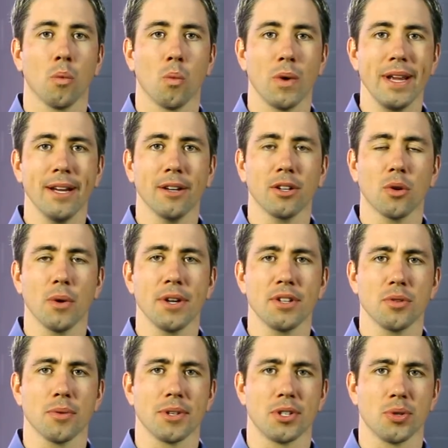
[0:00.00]
We are
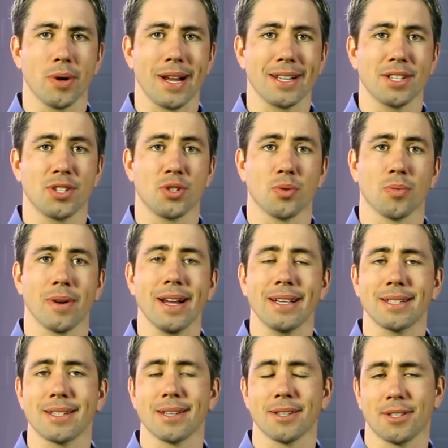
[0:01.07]
going to address
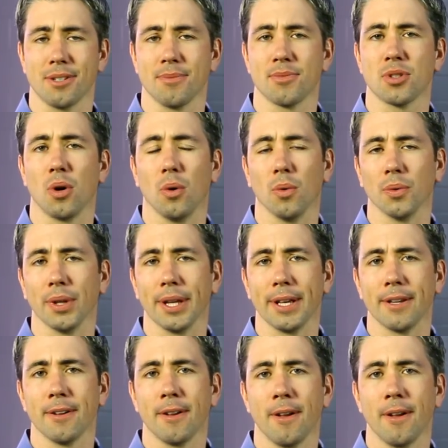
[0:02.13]
direct systems only.